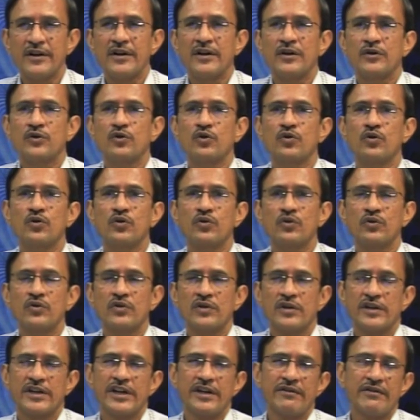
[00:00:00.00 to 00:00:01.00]
to
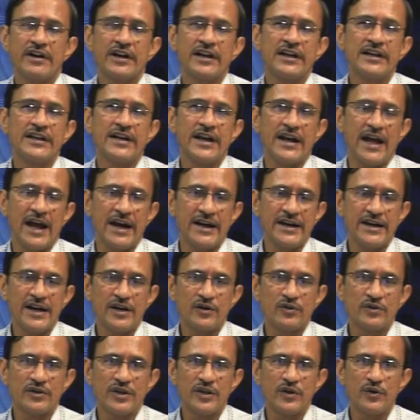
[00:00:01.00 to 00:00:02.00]
give a clear idea
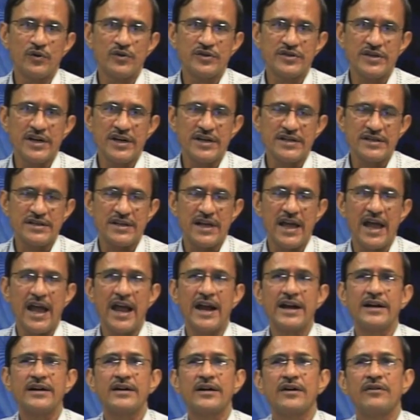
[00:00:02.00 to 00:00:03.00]
to the users
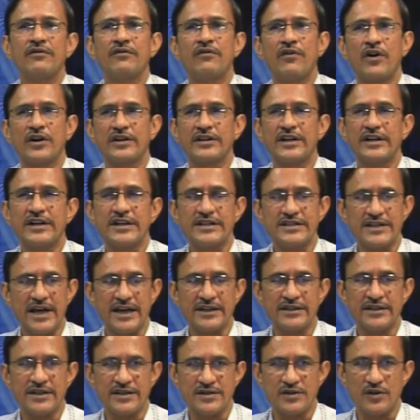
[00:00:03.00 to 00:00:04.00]
and for the
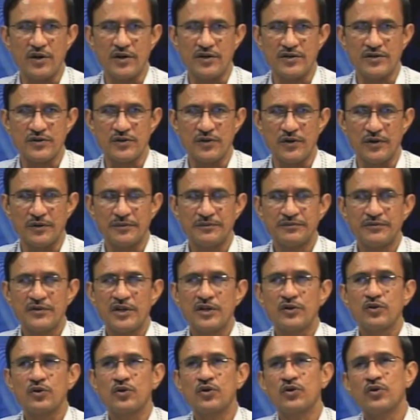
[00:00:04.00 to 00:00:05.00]
designers also
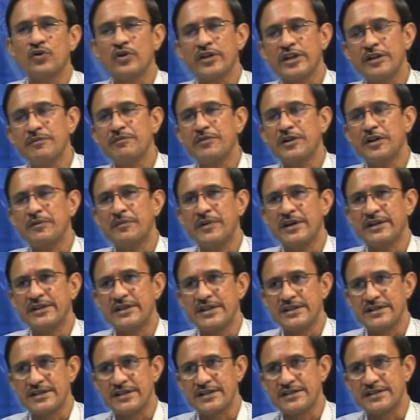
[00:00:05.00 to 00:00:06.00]
to implement the
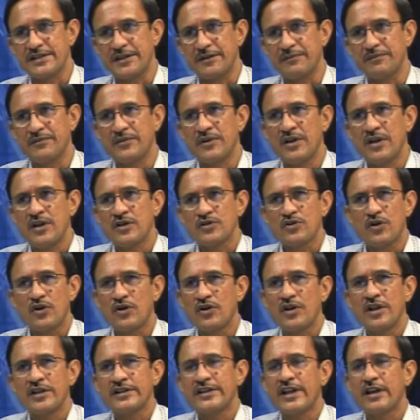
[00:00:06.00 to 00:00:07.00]
system.
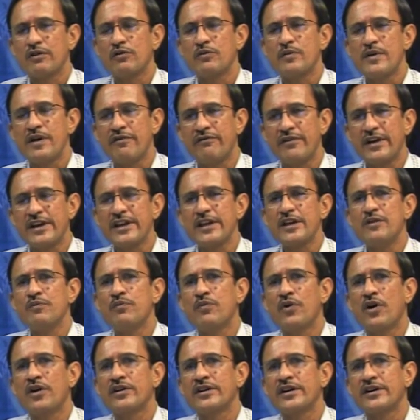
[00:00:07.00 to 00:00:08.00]
So, there will be a very
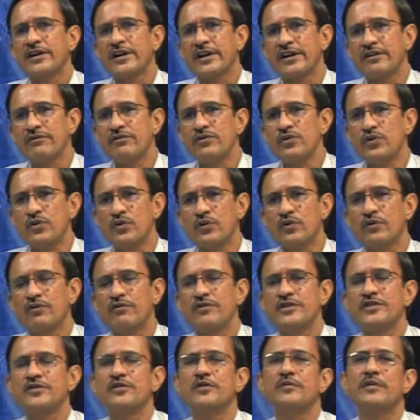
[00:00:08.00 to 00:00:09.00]
important review
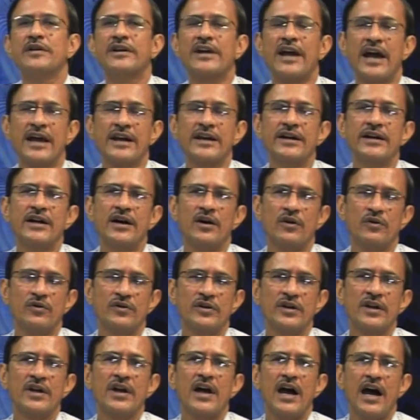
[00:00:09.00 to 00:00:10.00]
which will be carried out
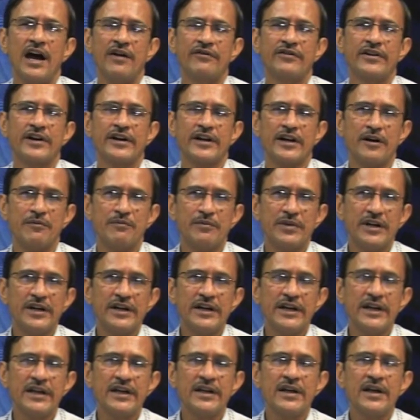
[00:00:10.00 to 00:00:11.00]
after
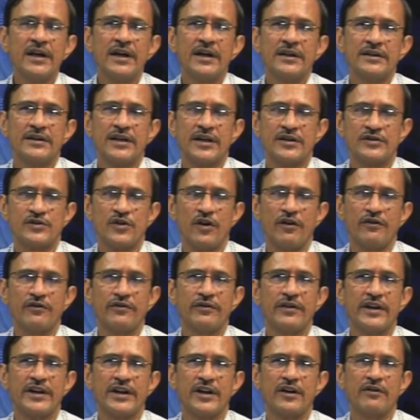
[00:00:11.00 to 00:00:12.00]
completing the
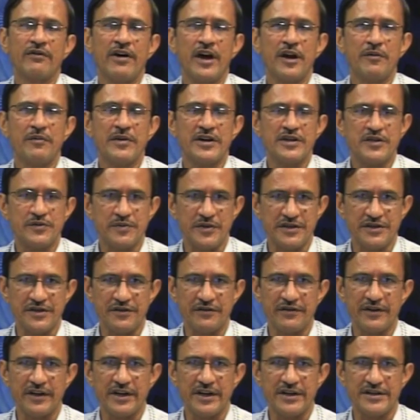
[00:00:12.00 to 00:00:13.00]
software requirement
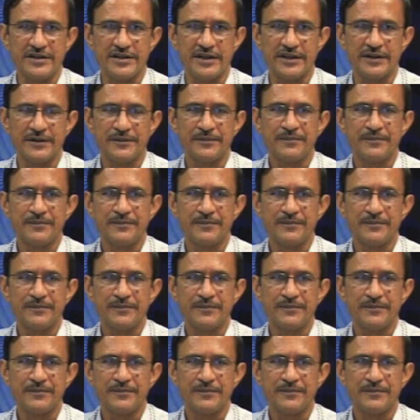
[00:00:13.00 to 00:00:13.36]
specification.